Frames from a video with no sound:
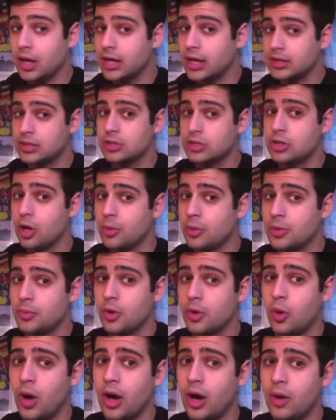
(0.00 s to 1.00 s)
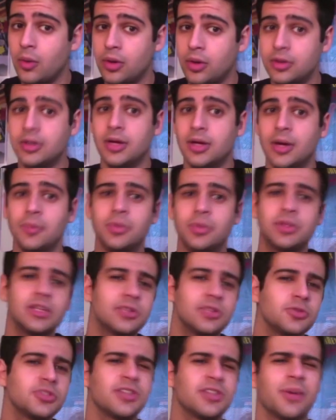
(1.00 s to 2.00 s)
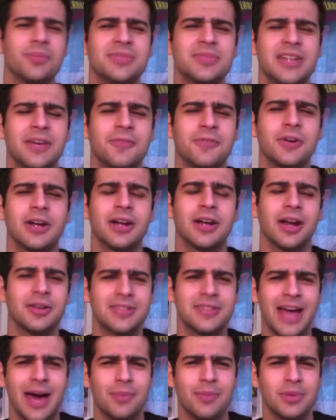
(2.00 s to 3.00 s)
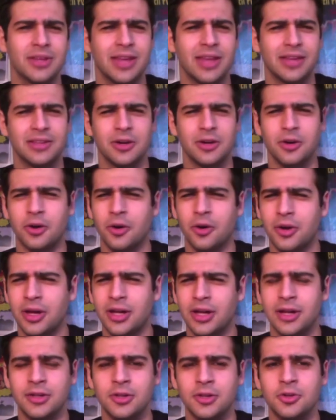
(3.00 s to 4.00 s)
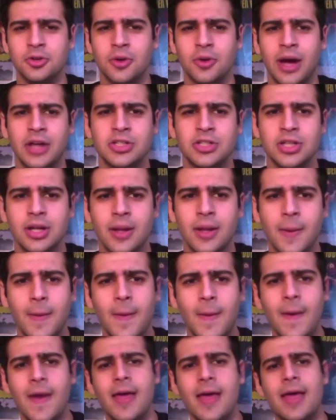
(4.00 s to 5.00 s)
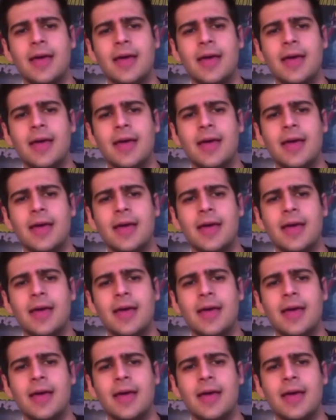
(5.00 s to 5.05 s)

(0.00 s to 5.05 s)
I liked the Tobey Maguire one, but this was something different and I was happy that they're going in a new direction.